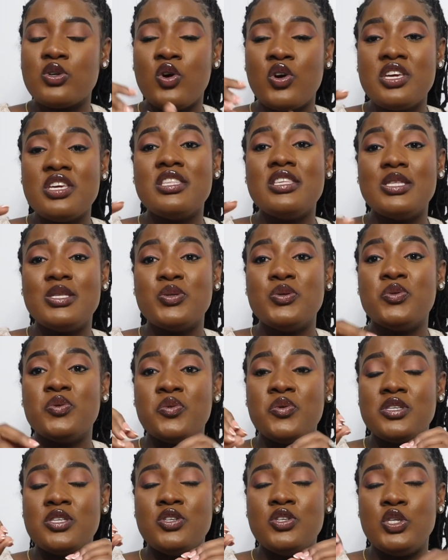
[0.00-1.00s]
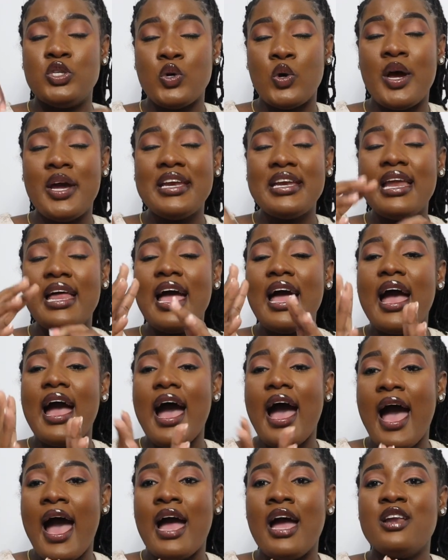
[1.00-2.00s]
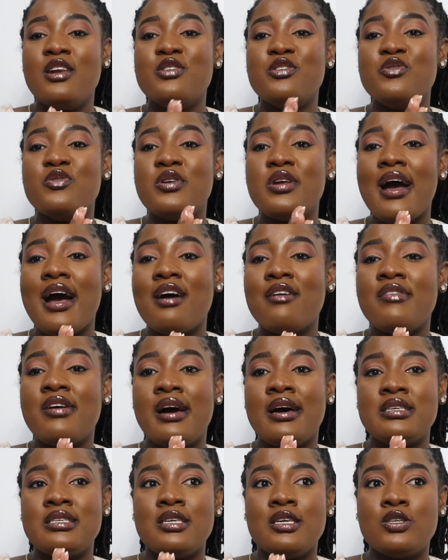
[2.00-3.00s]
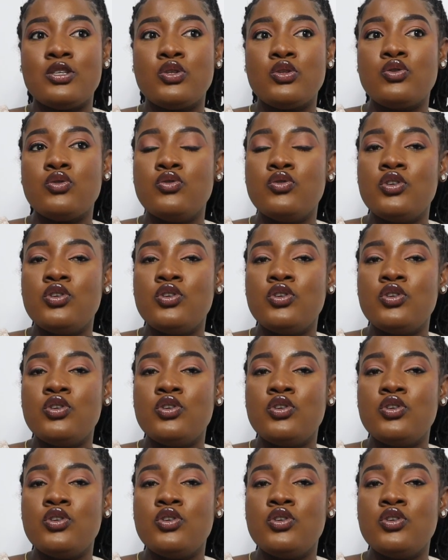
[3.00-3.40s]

All you need to do is join, and you'd have access to,